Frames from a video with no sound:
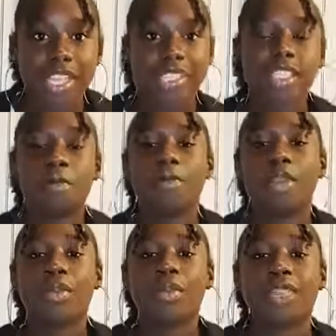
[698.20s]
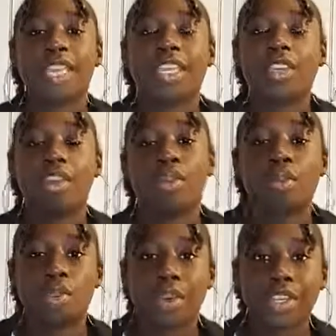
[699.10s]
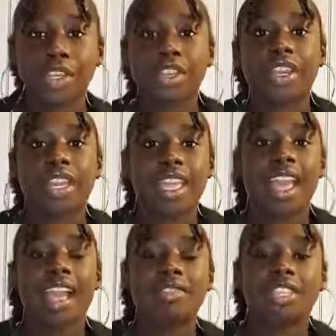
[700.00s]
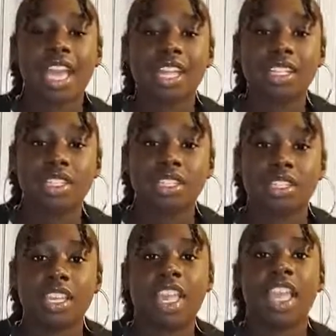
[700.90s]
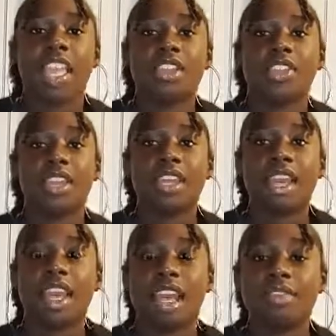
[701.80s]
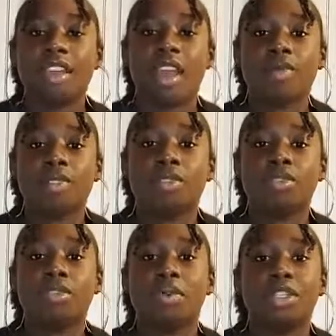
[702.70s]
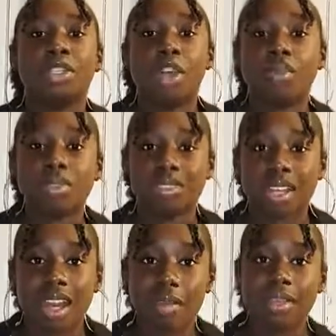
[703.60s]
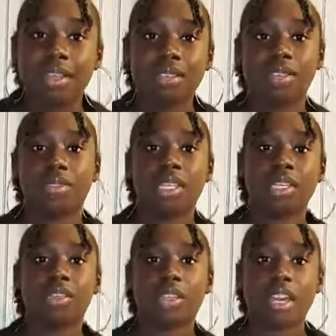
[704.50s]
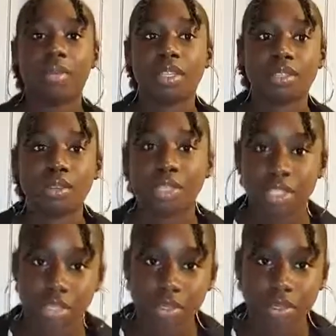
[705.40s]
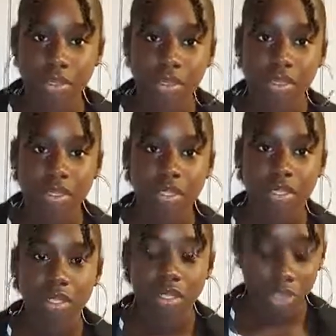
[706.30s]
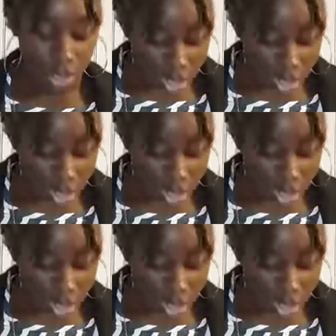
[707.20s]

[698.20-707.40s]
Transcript: to the point where they could go on. You're going to have challenges and you're going to have obstacles, but don't stop because those things are coming towards you. You're